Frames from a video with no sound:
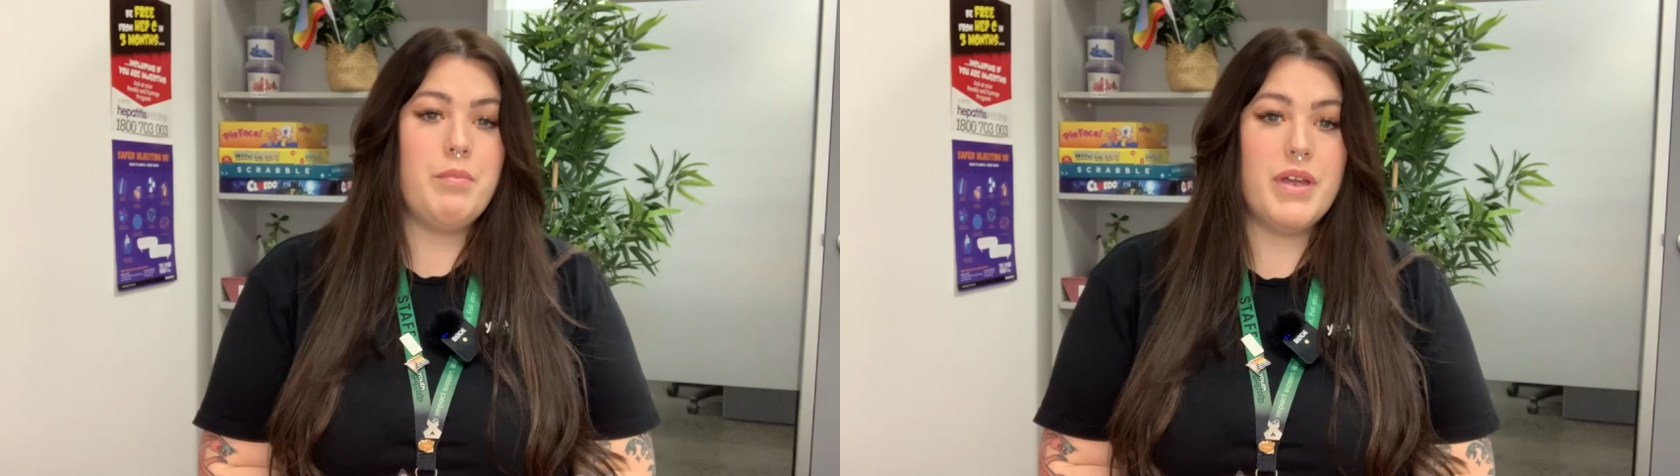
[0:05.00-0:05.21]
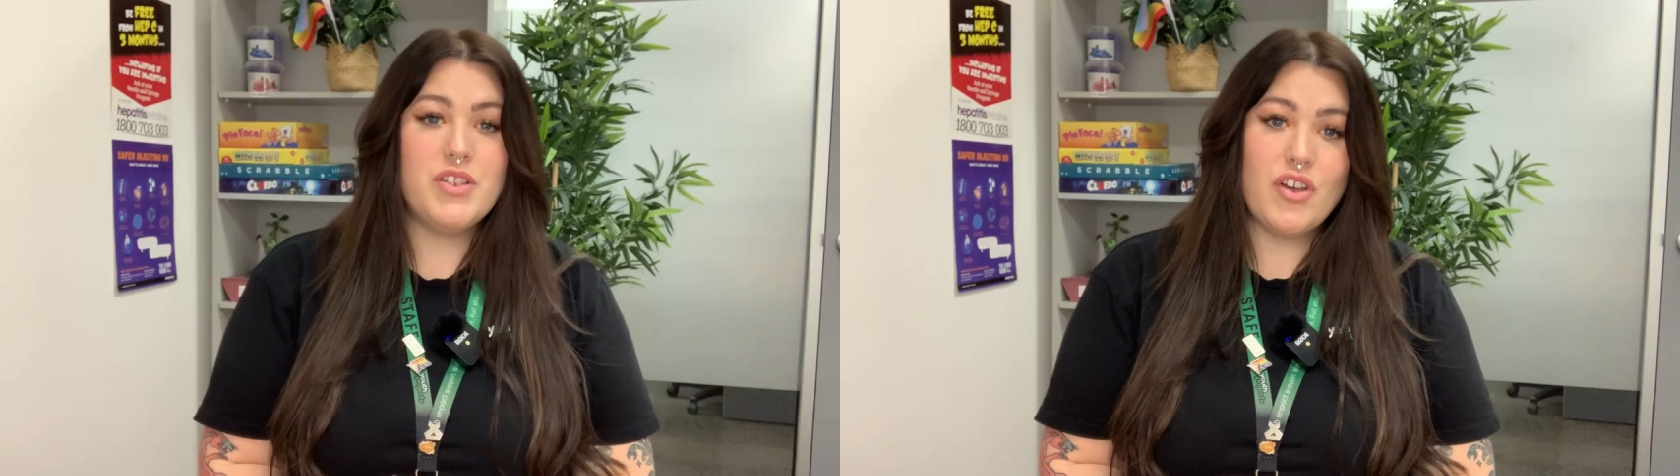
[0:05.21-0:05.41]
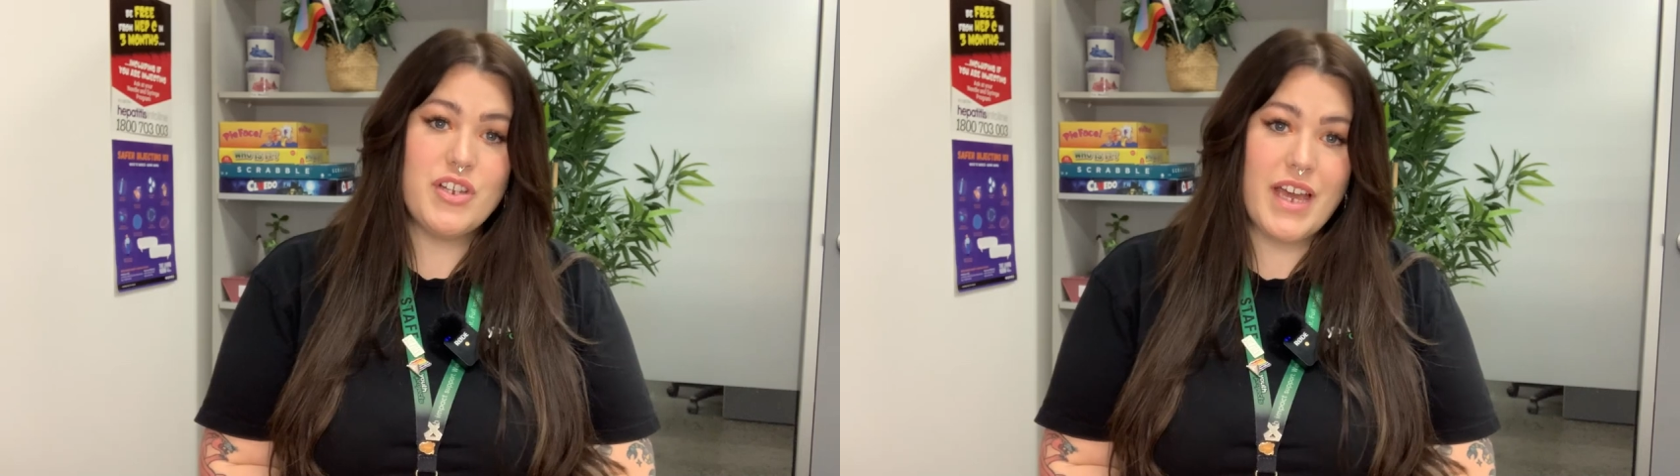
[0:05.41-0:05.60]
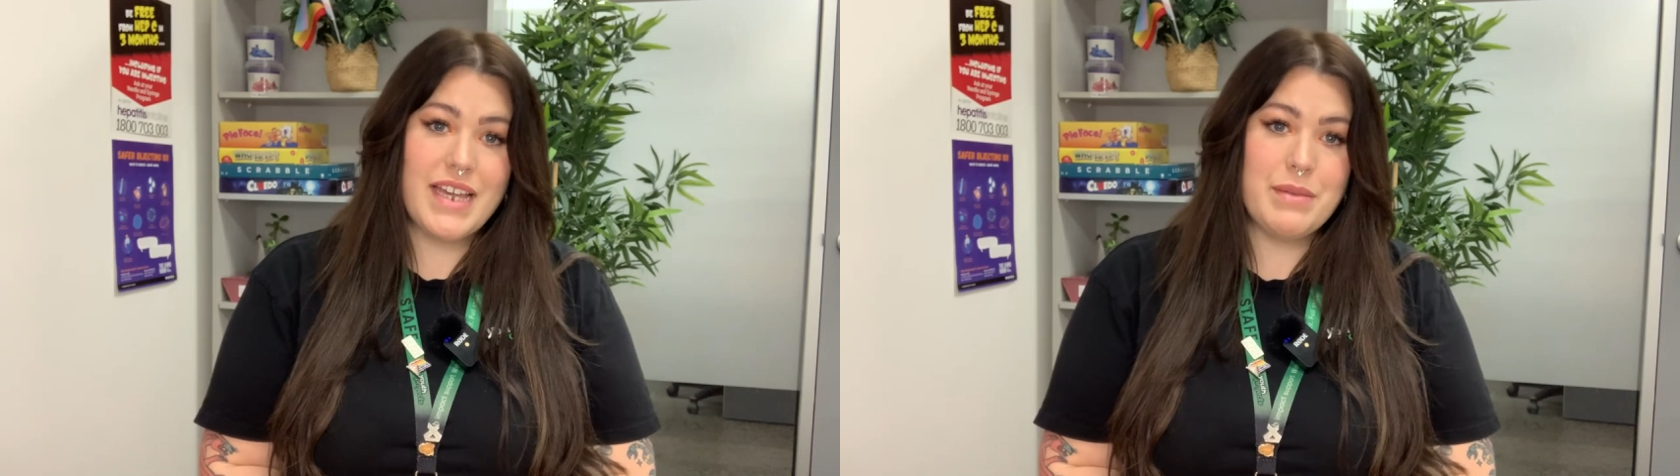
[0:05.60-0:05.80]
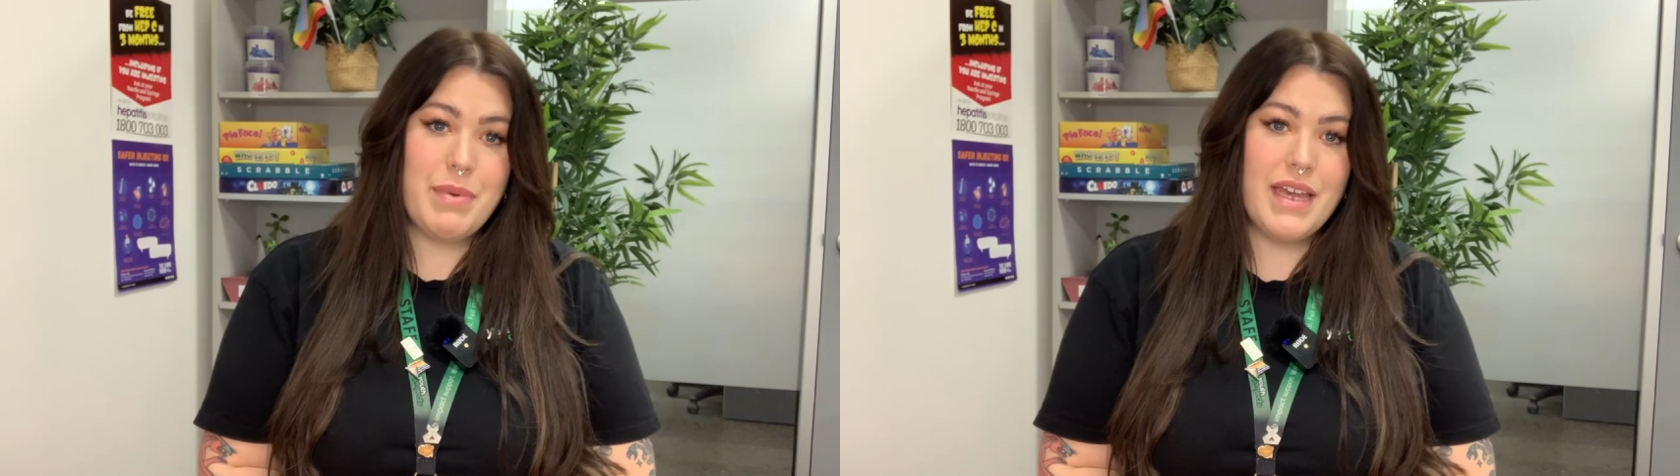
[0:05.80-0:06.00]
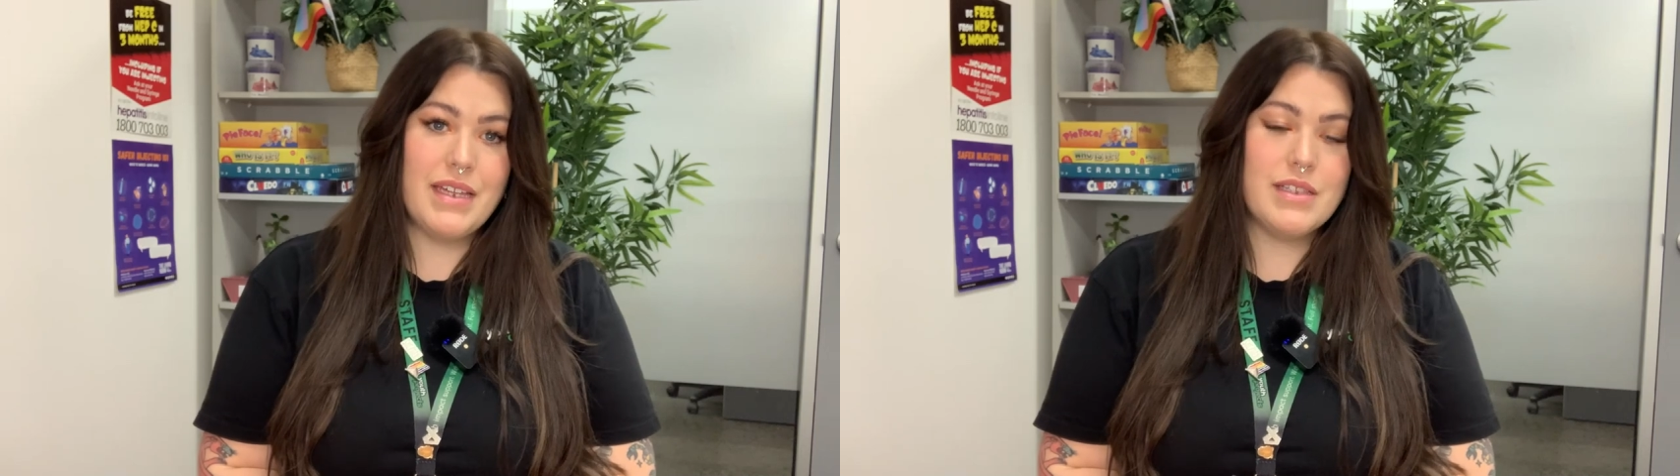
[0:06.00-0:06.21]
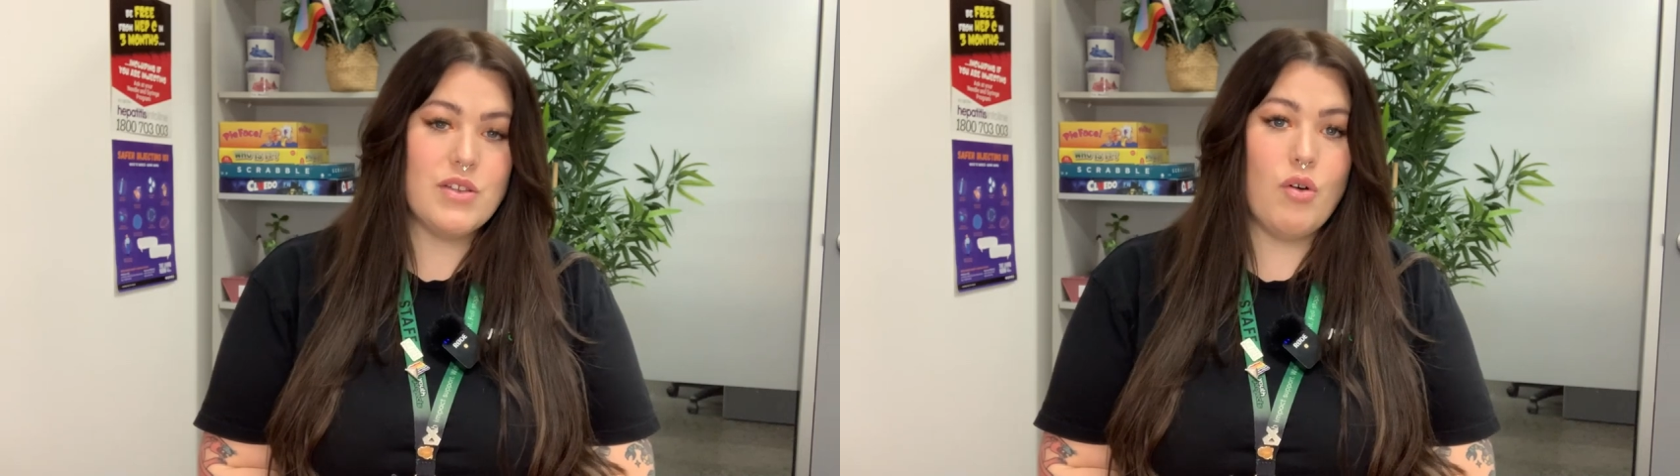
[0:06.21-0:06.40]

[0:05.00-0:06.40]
Benzodiazepines,